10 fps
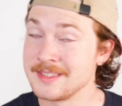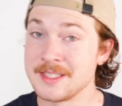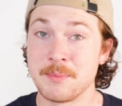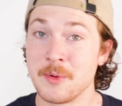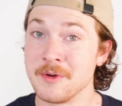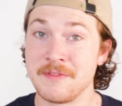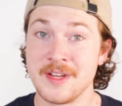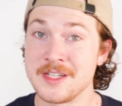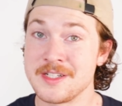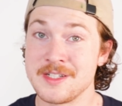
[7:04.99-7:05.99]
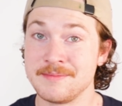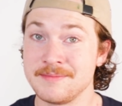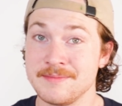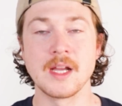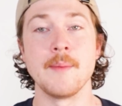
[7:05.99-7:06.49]
The poor fish.
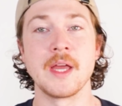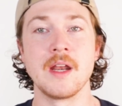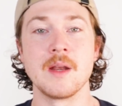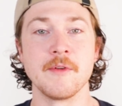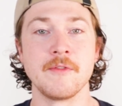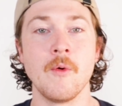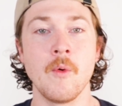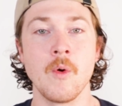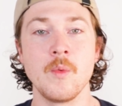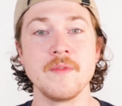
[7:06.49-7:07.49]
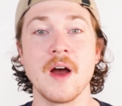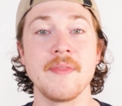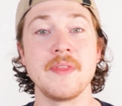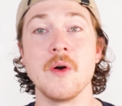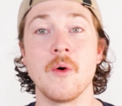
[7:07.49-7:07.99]
Coming in at number 4, we've
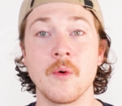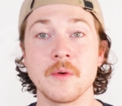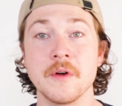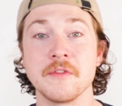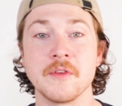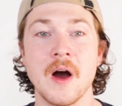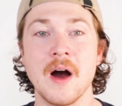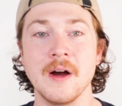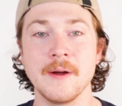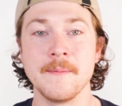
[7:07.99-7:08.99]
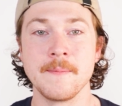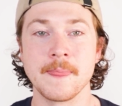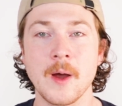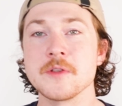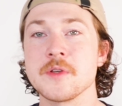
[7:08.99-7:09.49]
got the horror frog.
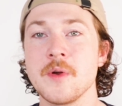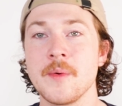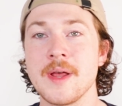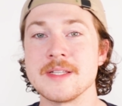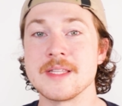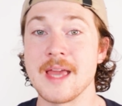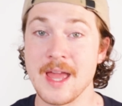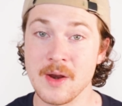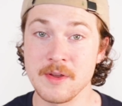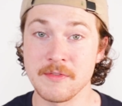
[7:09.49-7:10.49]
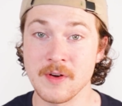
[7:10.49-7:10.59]
Also known as the hairy